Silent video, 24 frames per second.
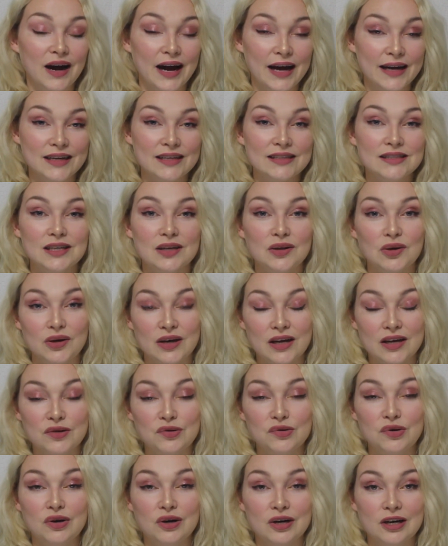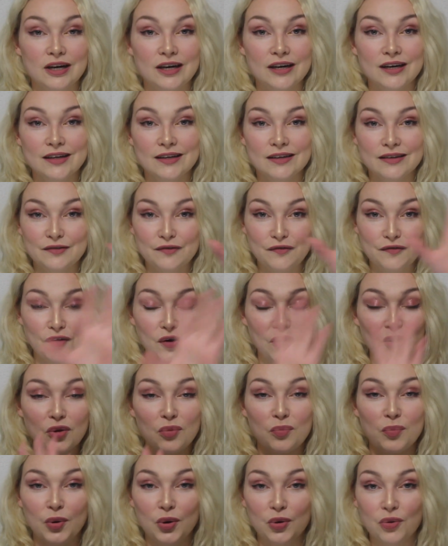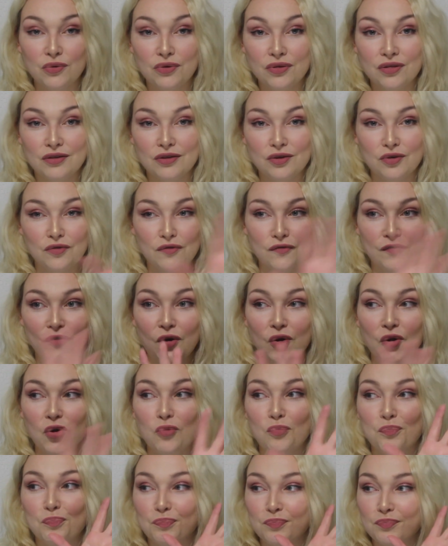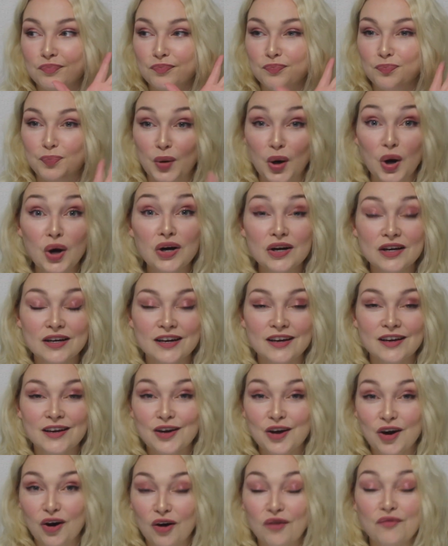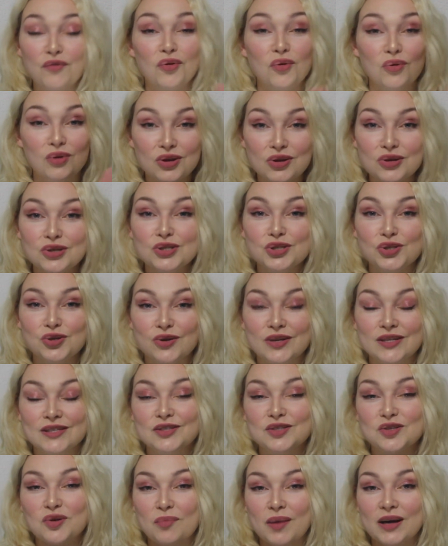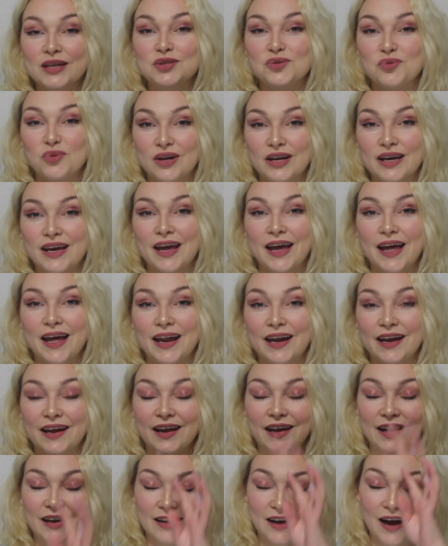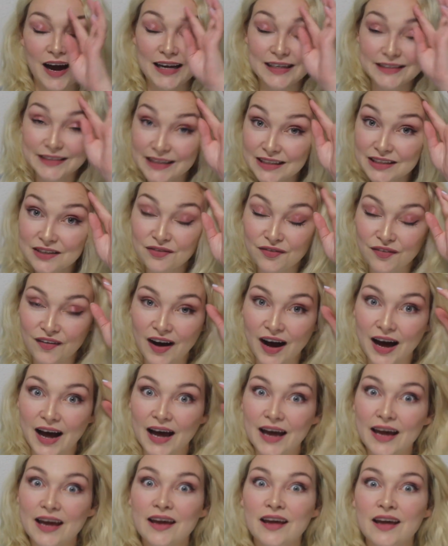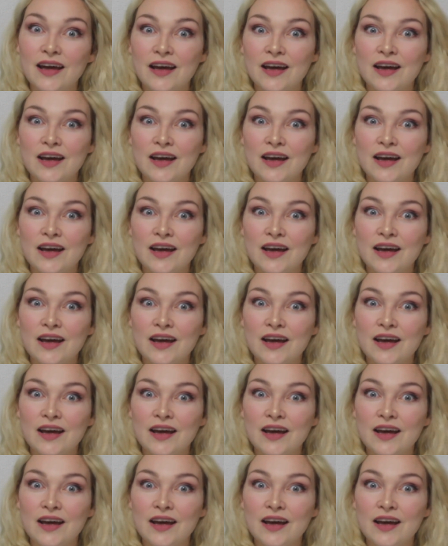I need to look at your photo booth, your photo book of all of your students, so my daughter can identify